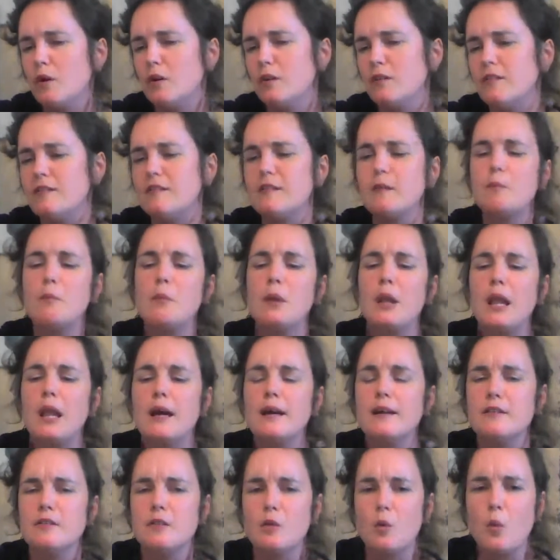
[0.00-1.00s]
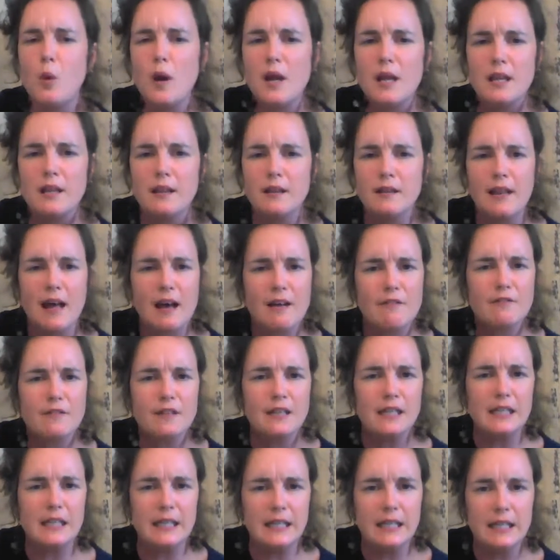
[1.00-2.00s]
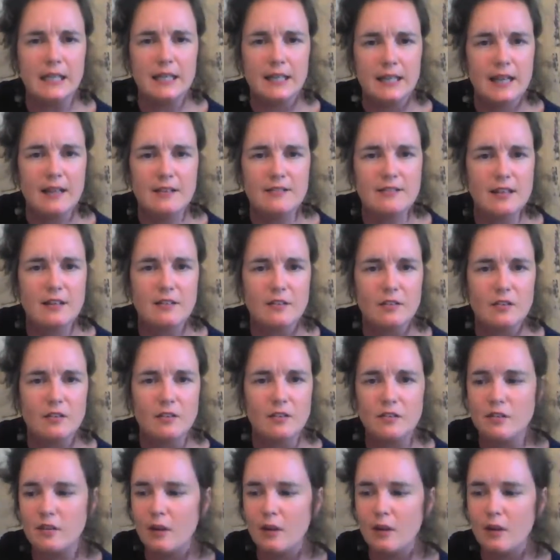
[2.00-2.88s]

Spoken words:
could symbolize away that feeling in that sentence?